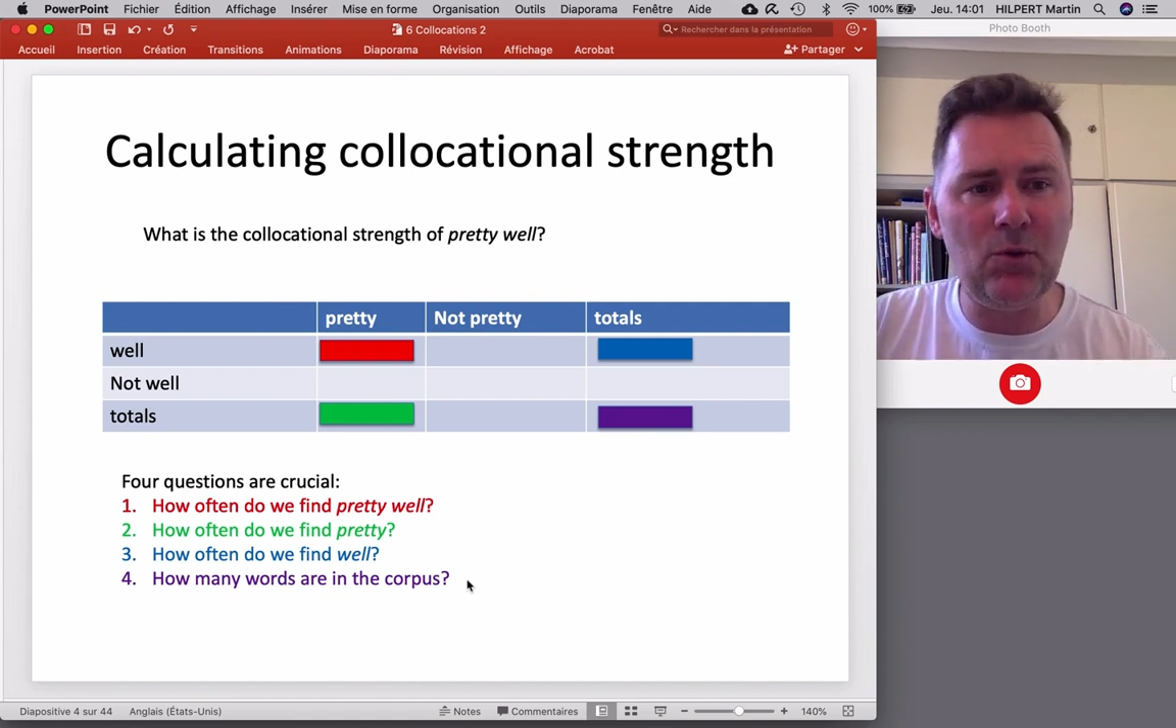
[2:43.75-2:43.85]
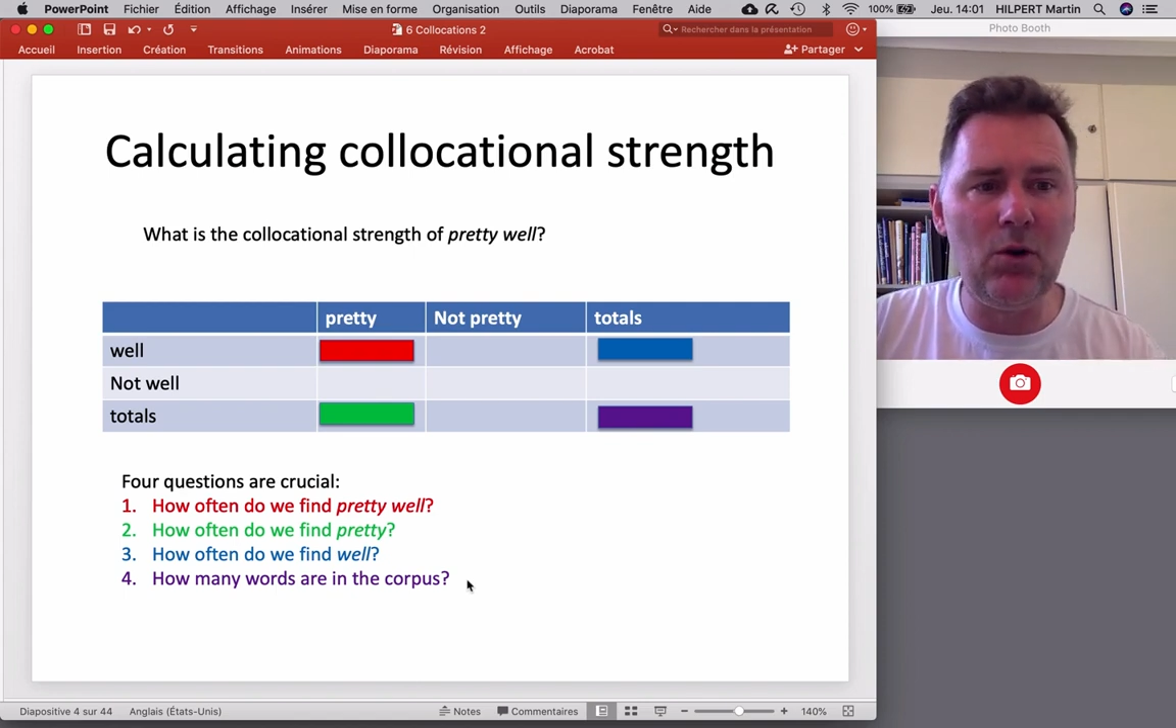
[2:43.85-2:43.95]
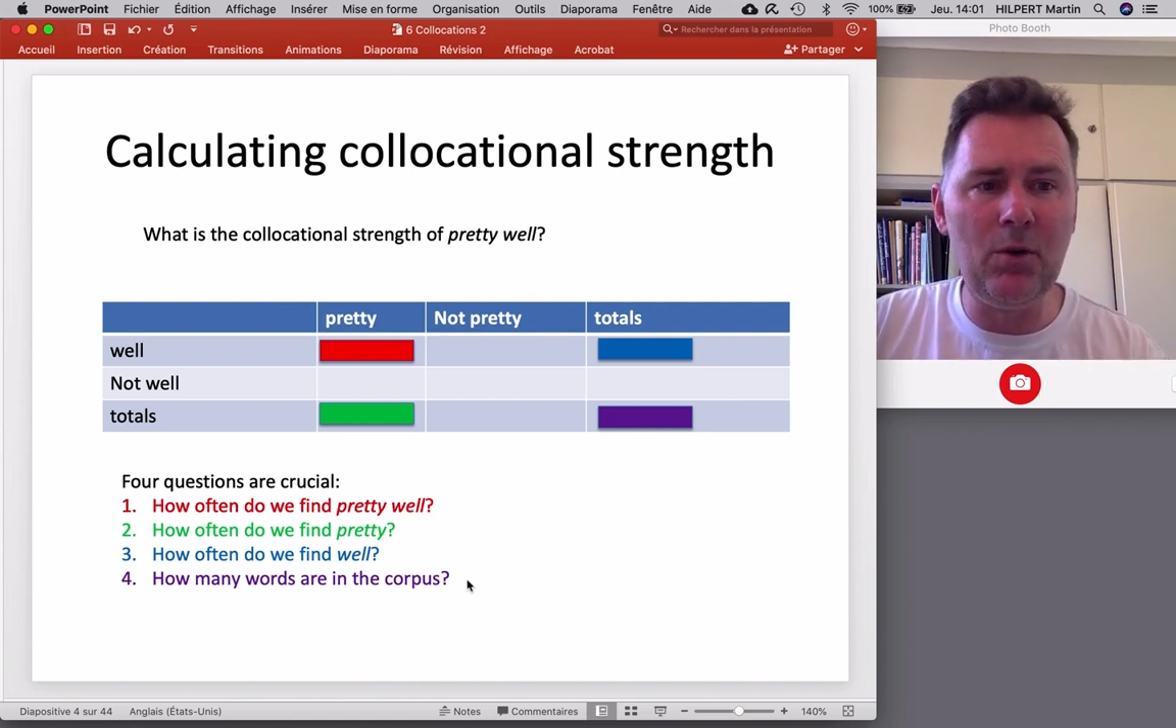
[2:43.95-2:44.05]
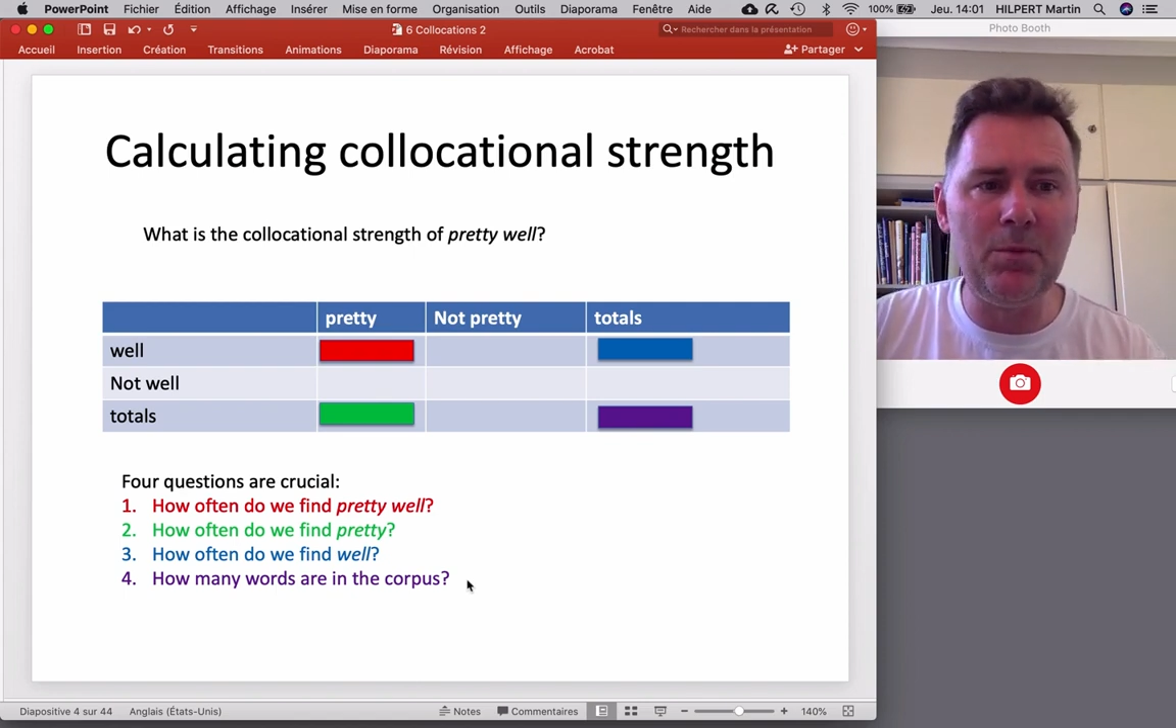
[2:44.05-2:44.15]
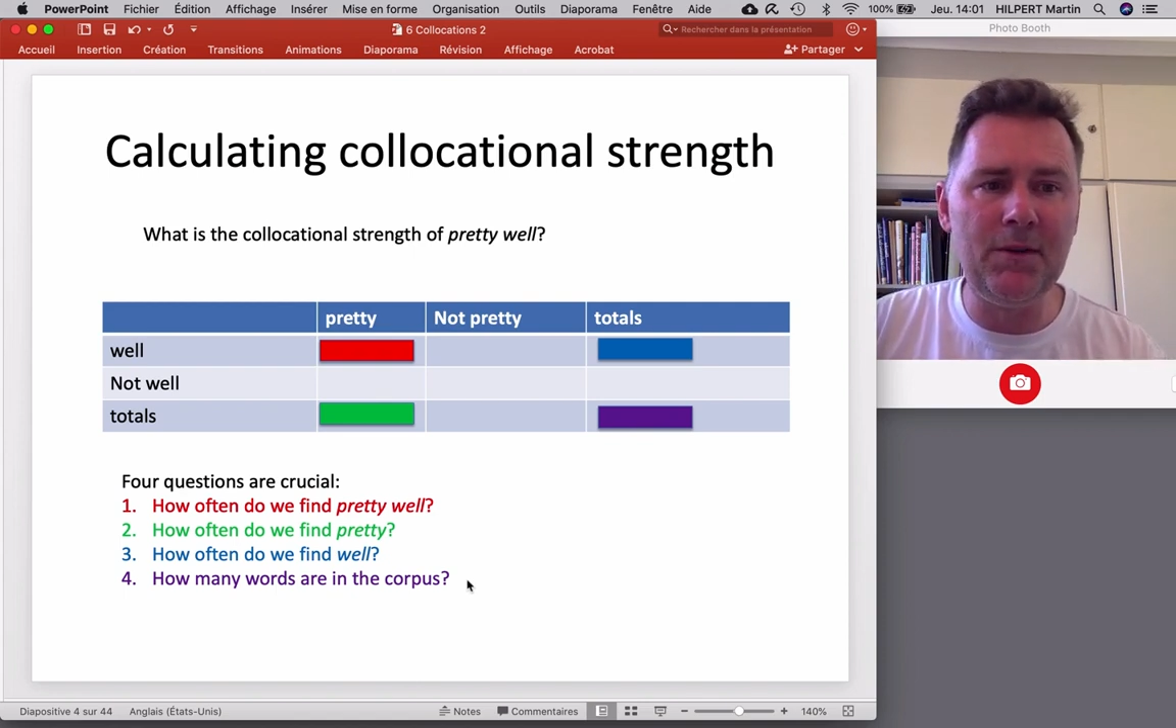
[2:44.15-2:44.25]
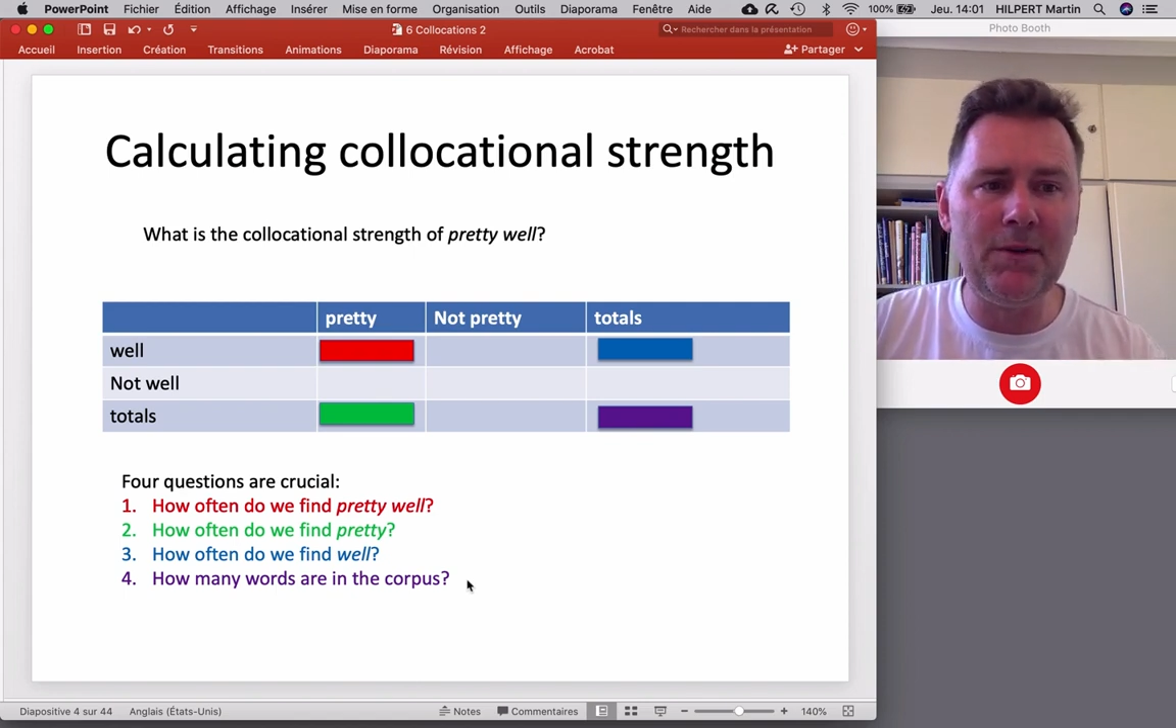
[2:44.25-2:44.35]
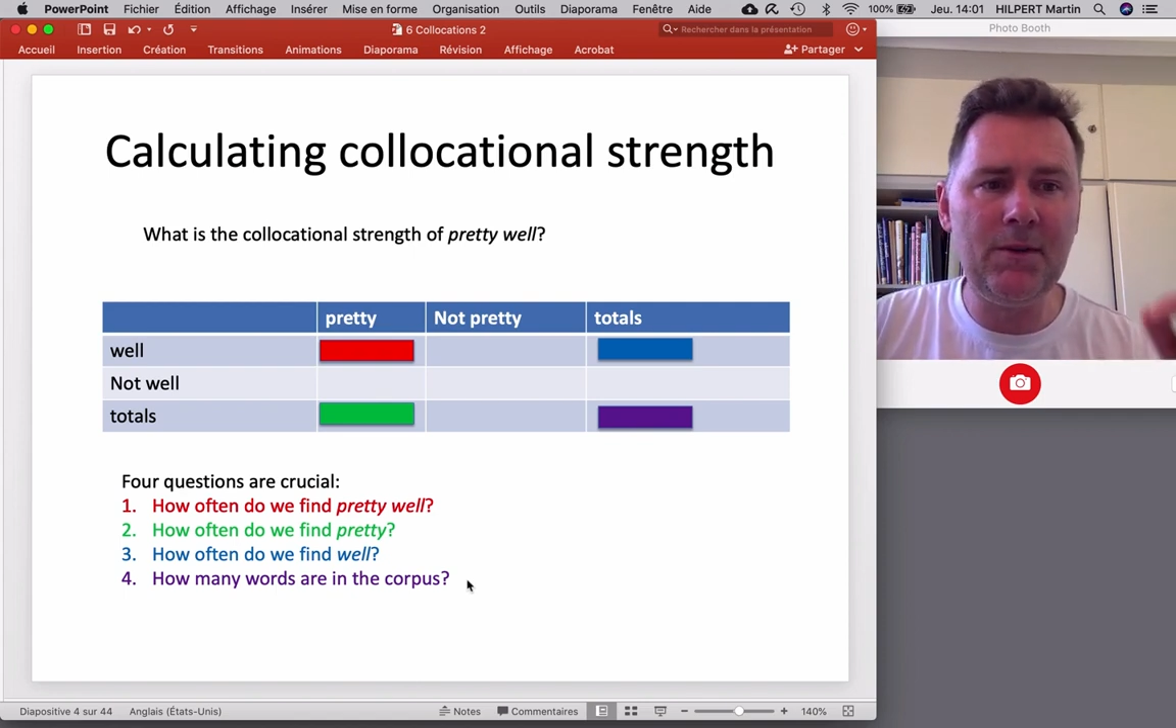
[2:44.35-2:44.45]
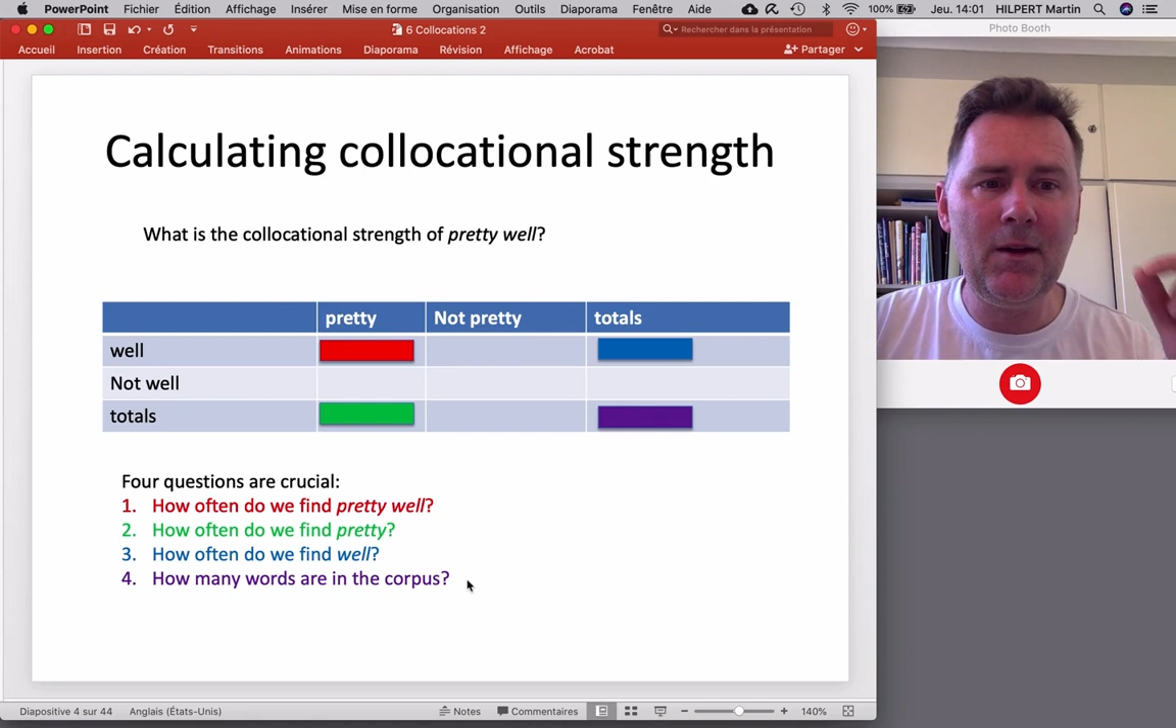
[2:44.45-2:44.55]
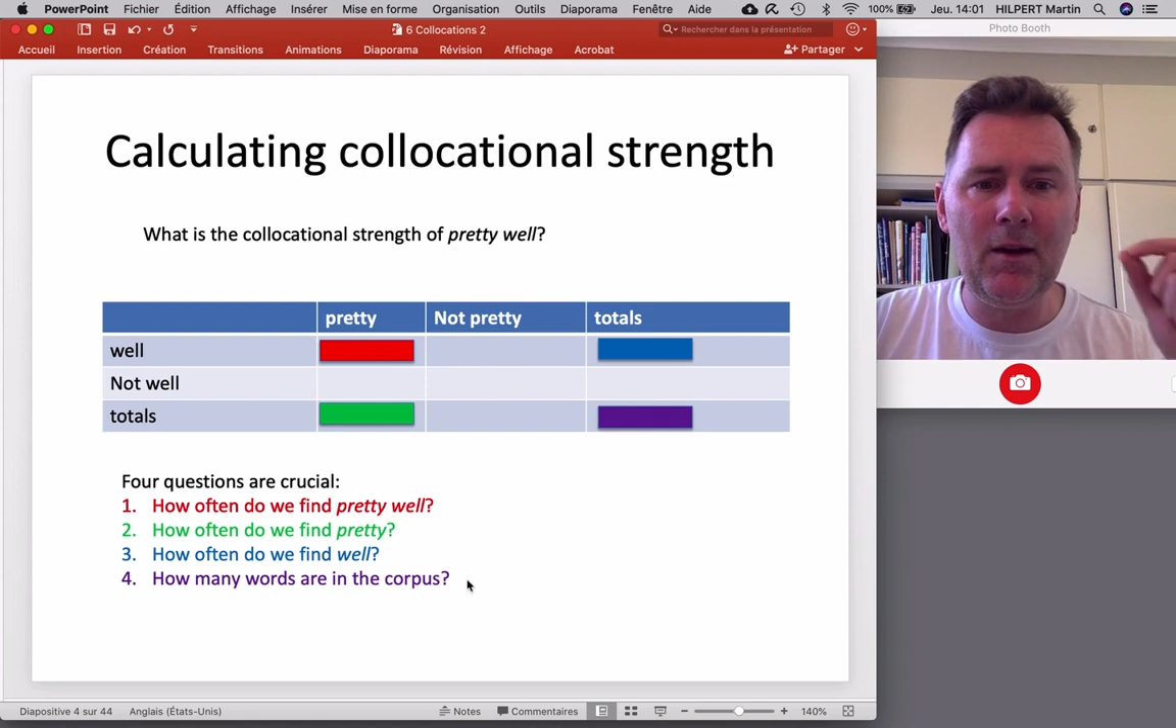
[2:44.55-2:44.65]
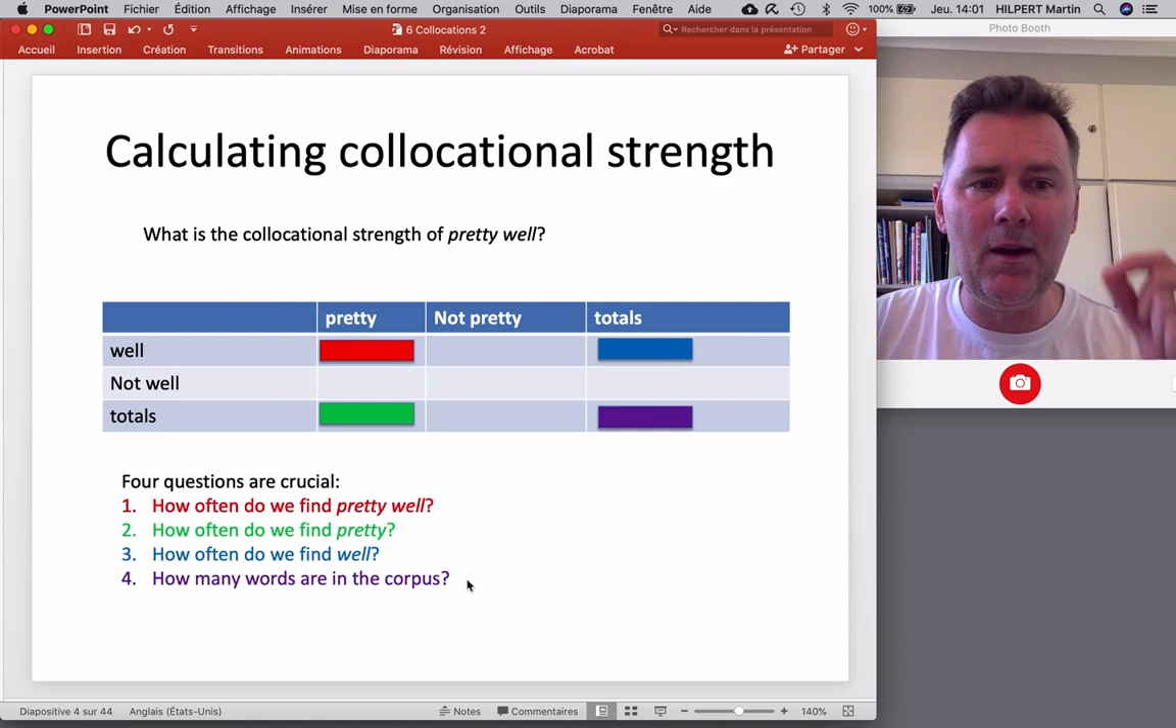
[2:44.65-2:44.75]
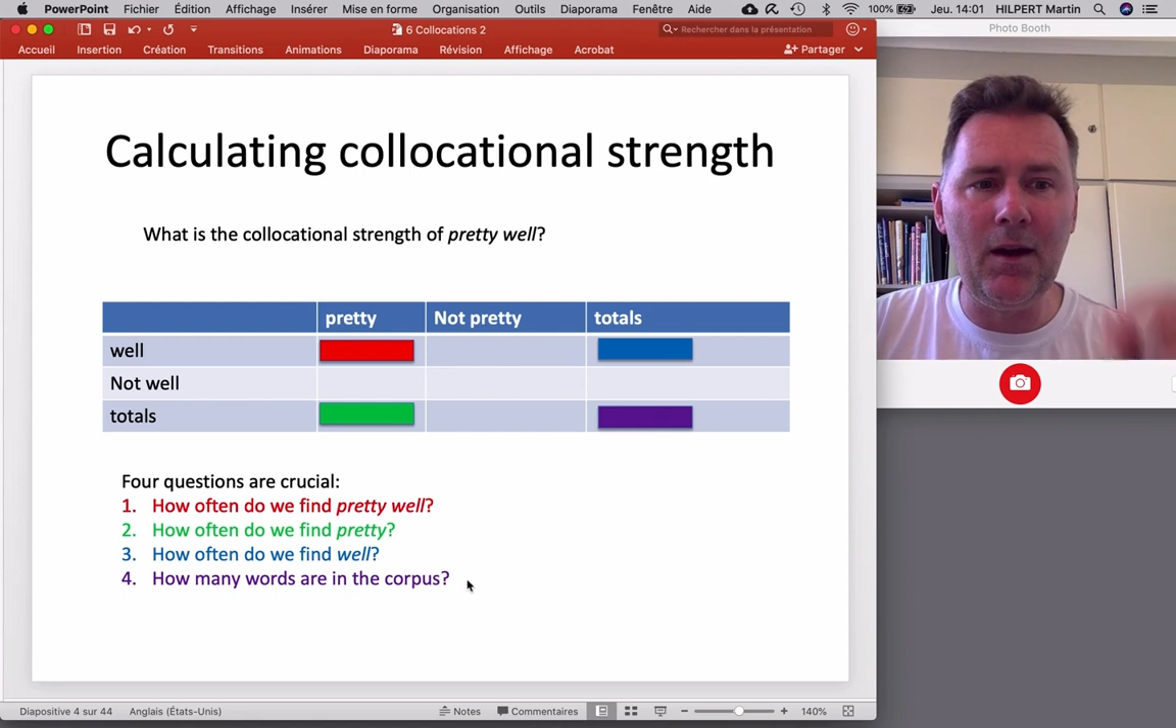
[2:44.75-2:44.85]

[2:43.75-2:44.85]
corpus,